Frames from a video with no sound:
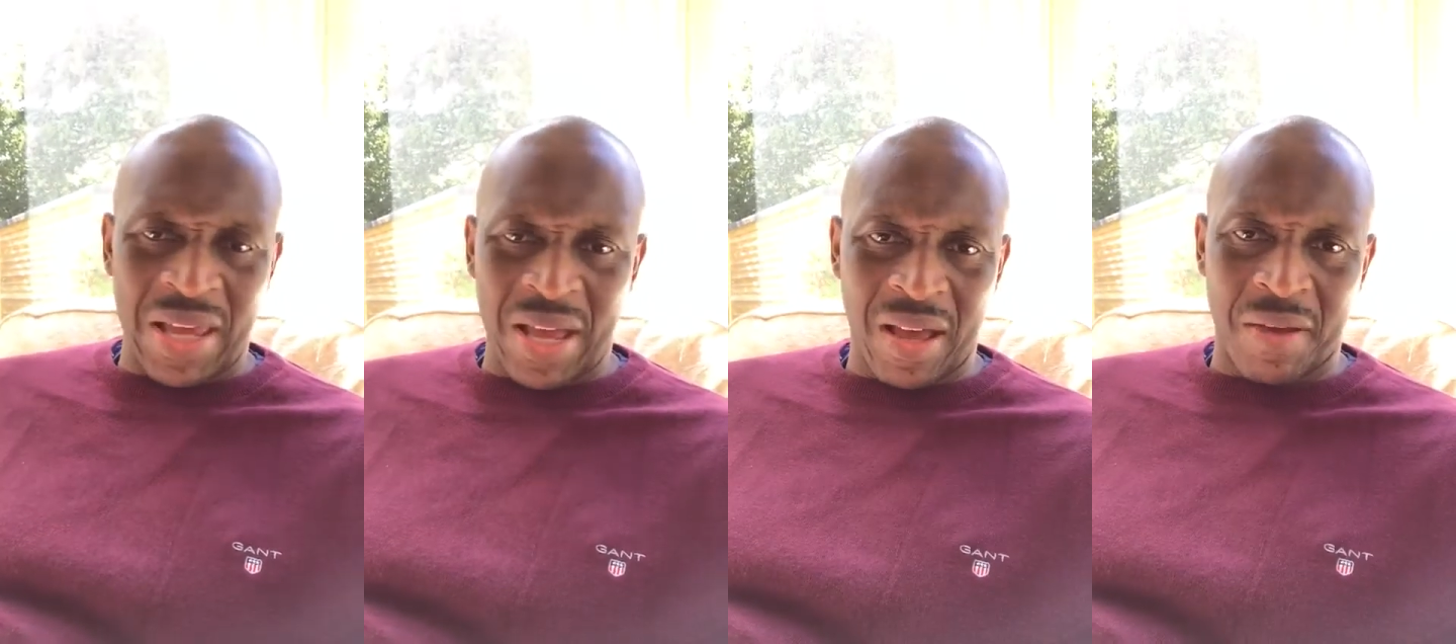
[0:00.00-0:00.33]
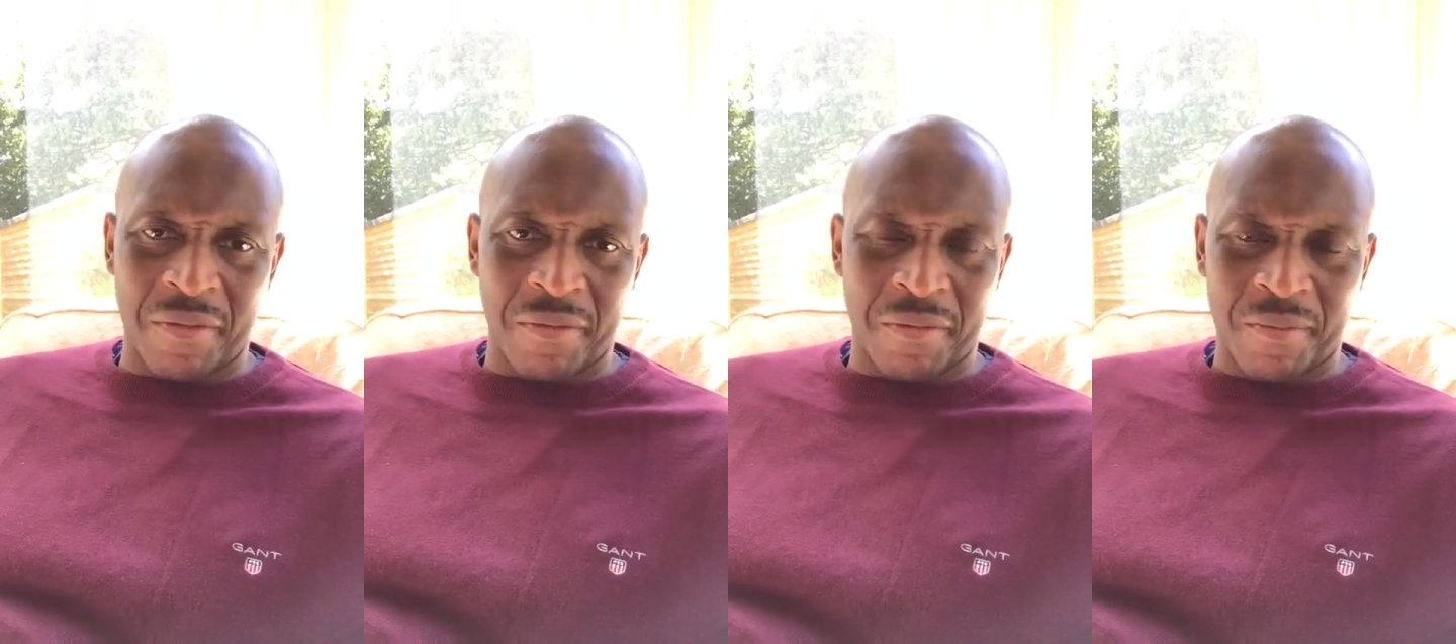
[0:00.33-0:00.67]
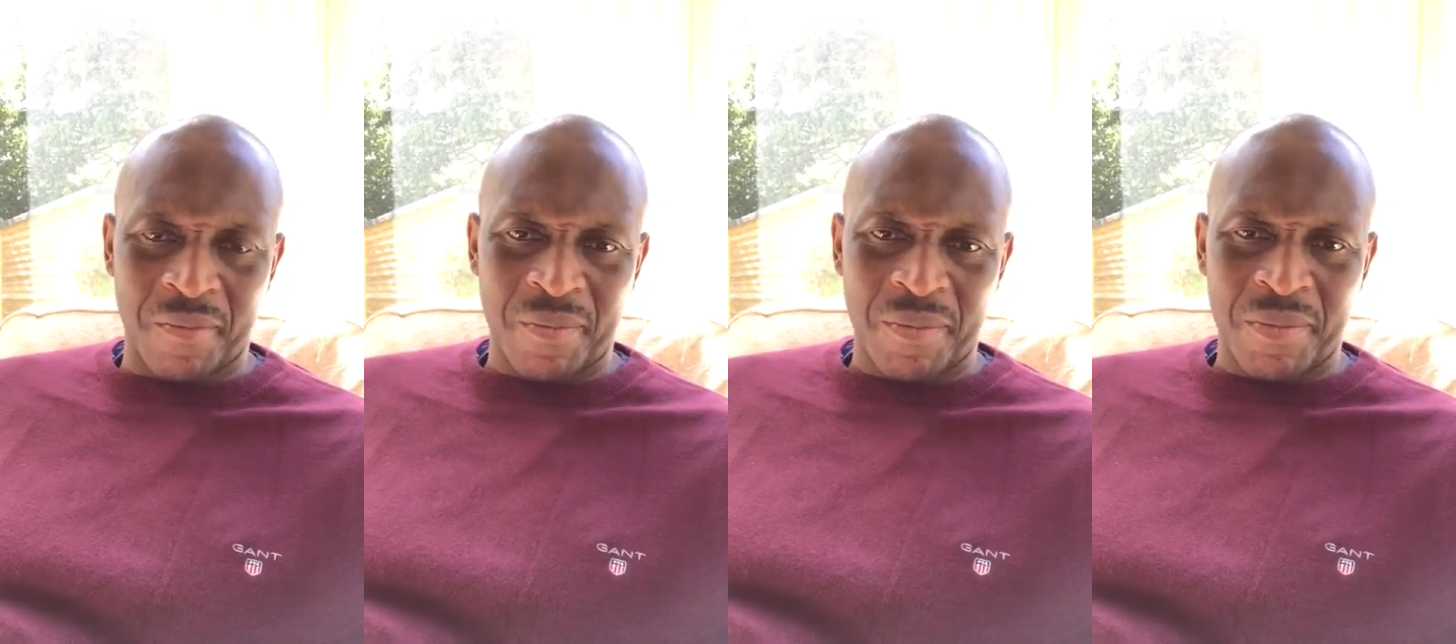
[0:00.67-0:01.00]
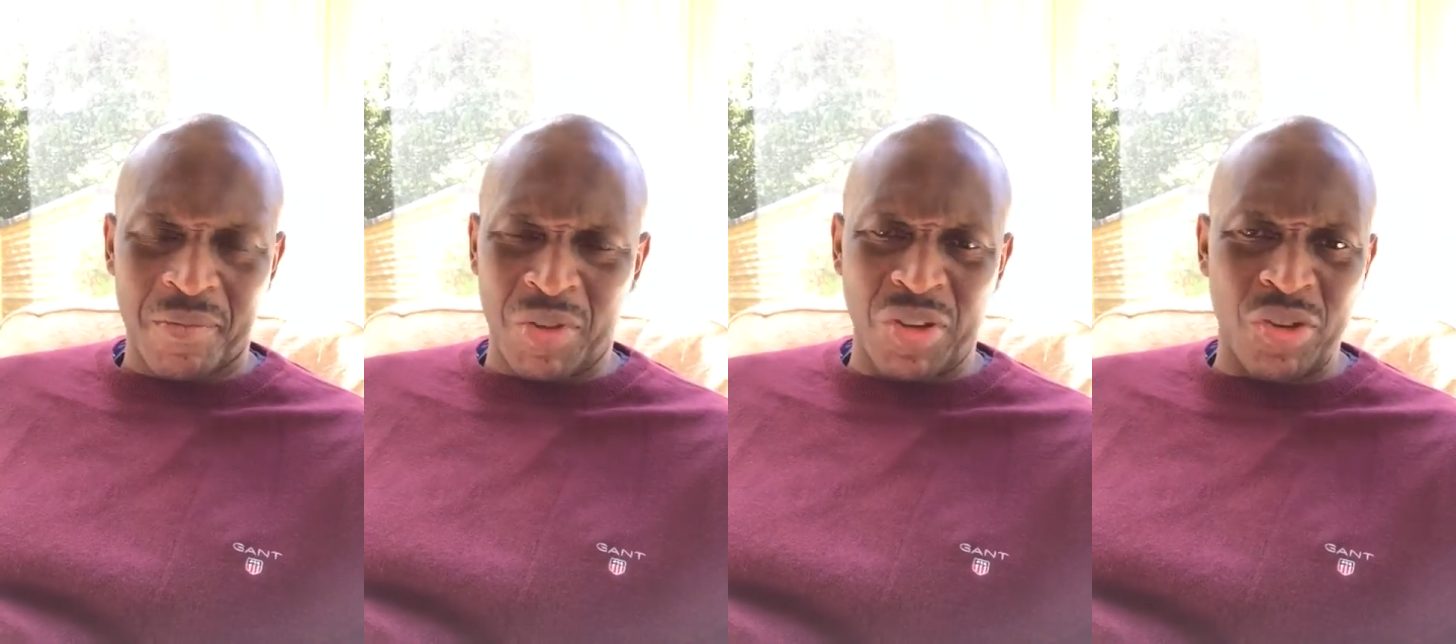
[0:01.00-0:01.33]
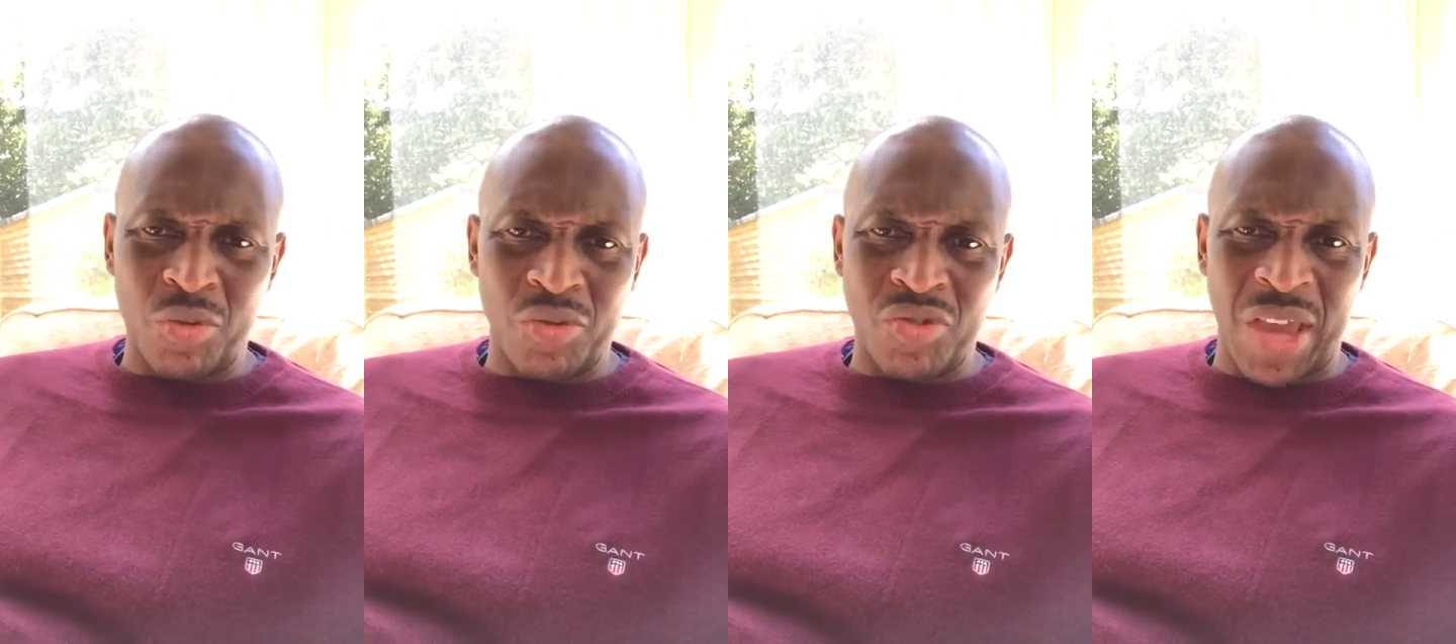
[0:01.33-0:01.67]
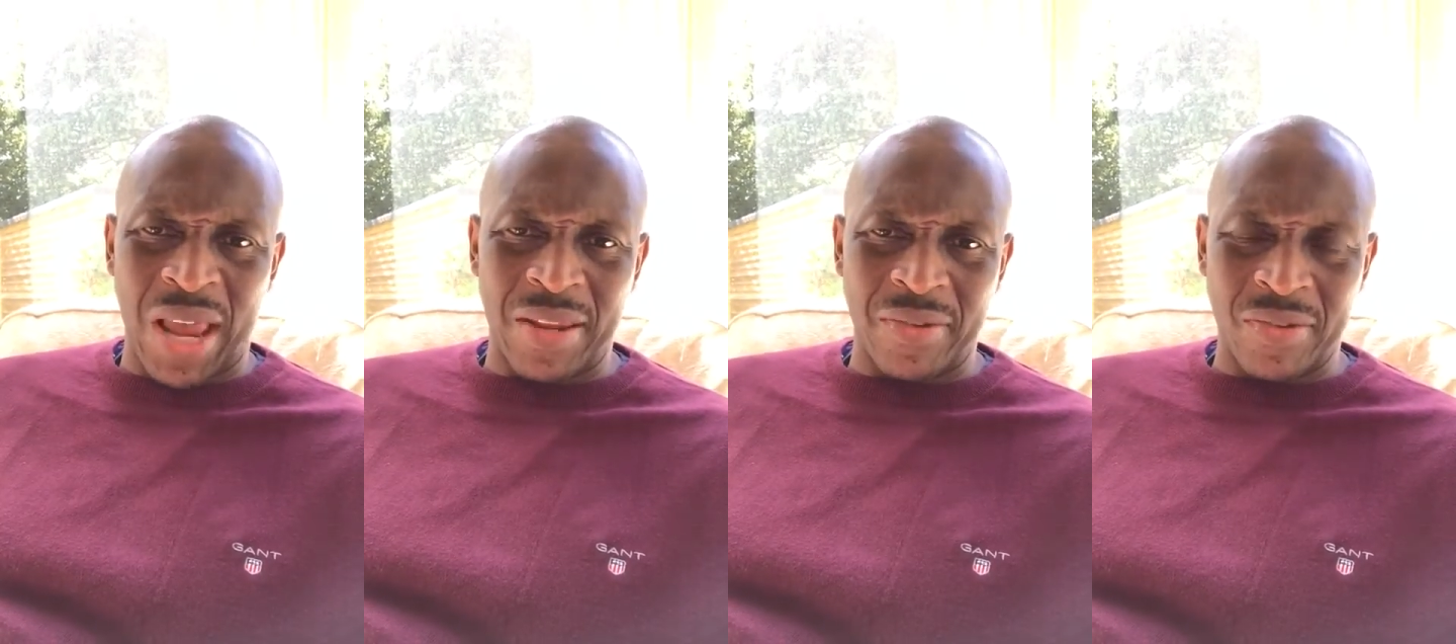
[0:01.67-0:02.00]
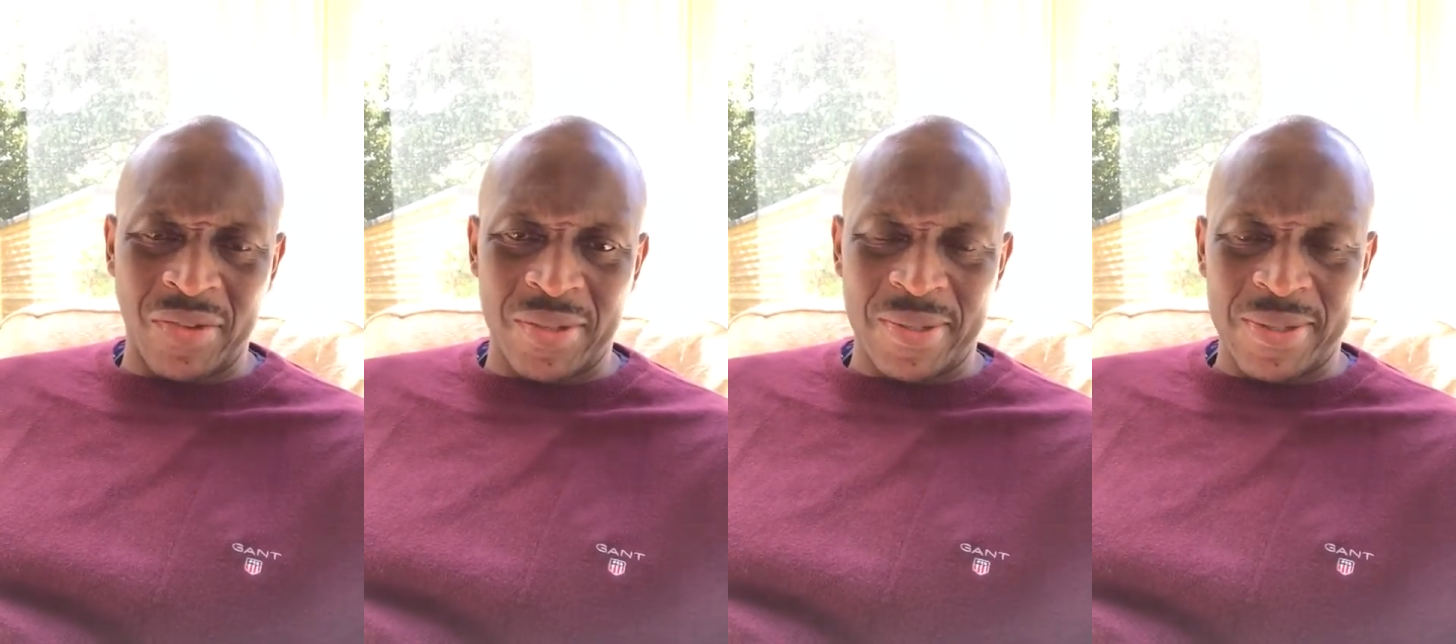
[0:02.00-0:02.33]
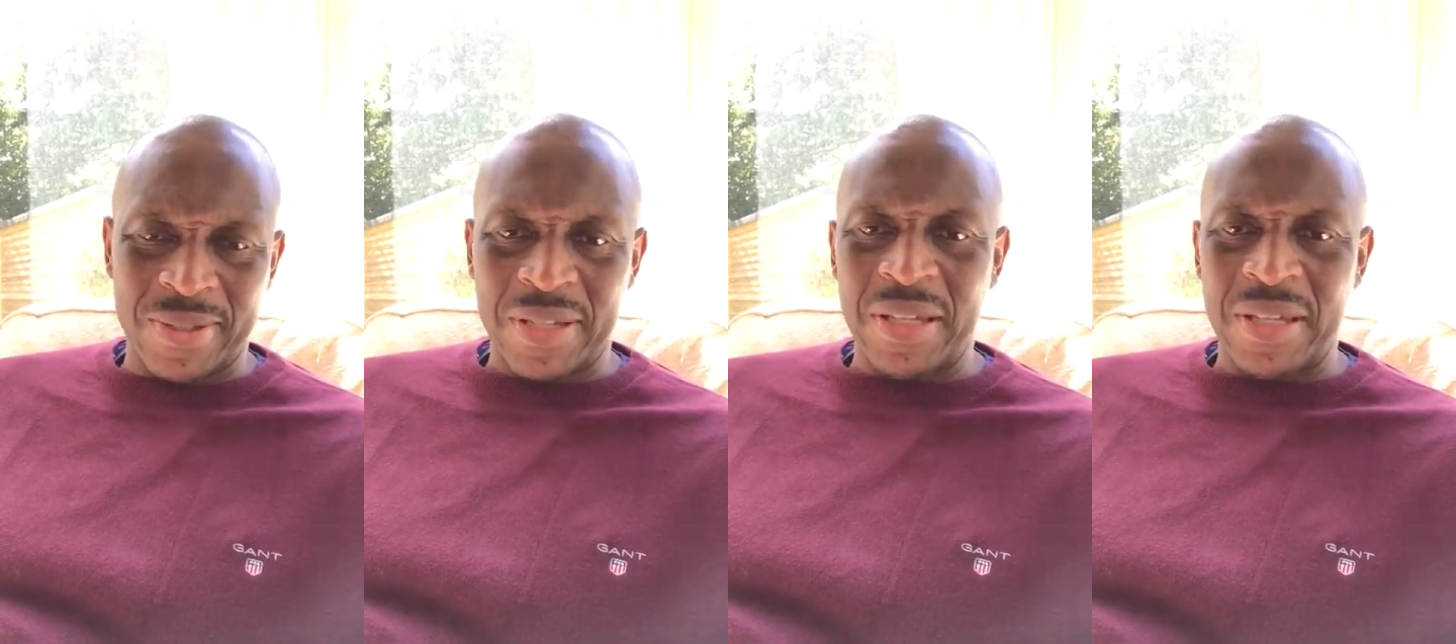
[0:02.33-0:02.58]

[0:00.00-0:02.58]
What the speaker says: have, with huge challenges.